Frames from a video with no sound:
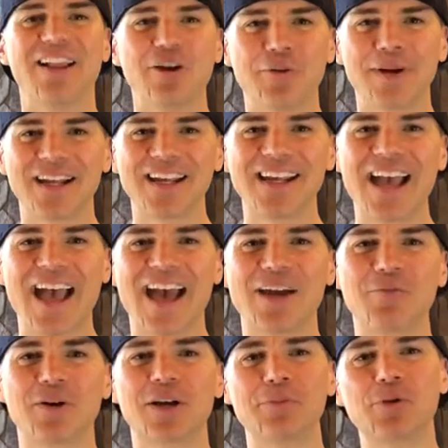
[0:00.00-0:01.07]
Hello everybody
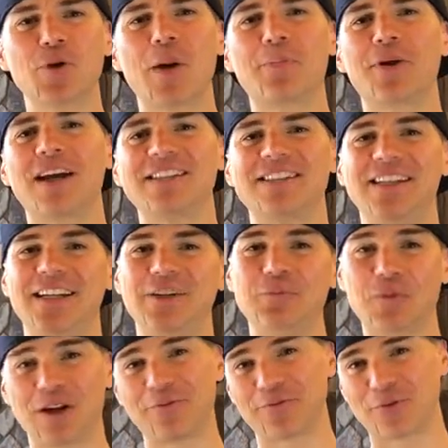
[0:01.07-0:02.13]
and welcome to Uprising
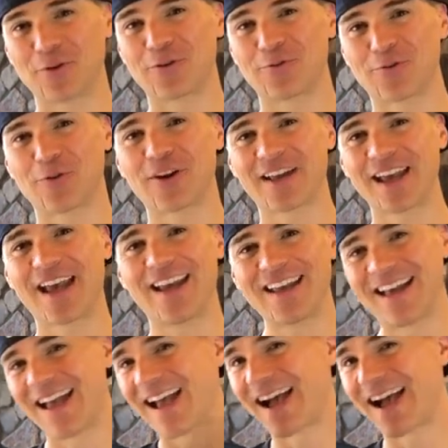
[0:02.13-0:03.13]
144K.